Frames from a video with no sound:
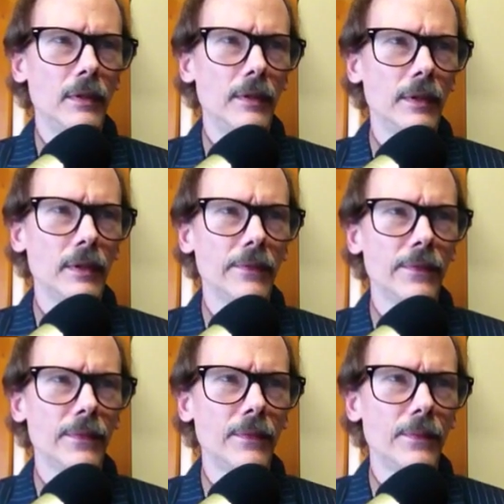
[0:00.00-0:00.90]

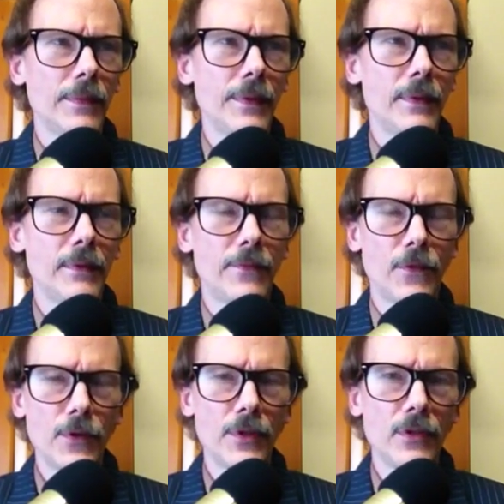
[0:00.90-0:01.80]

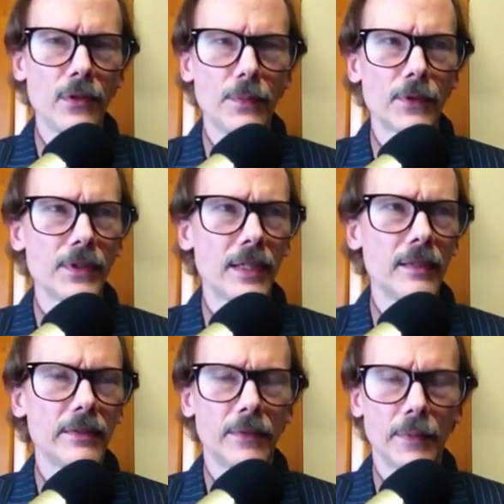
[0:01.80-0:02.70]

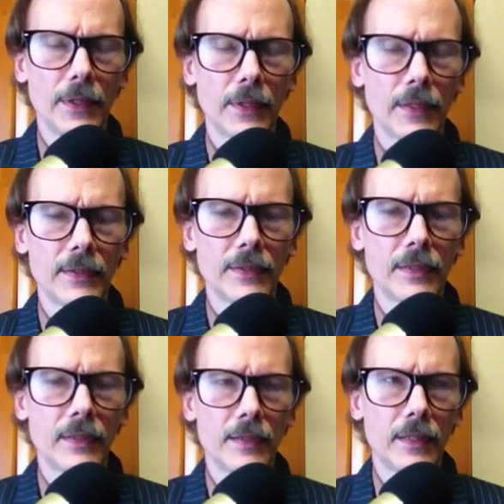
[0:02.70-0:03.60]
42% of Americans,
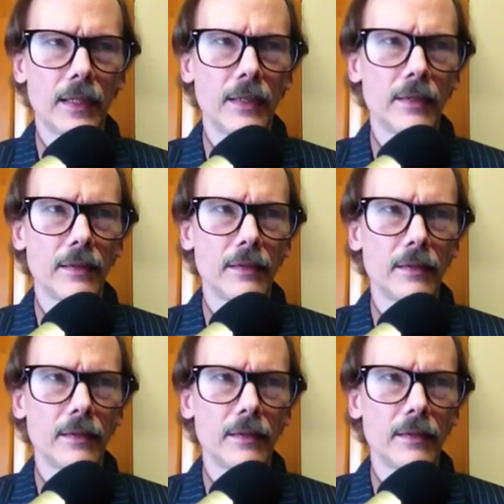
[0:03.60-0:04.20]
they say,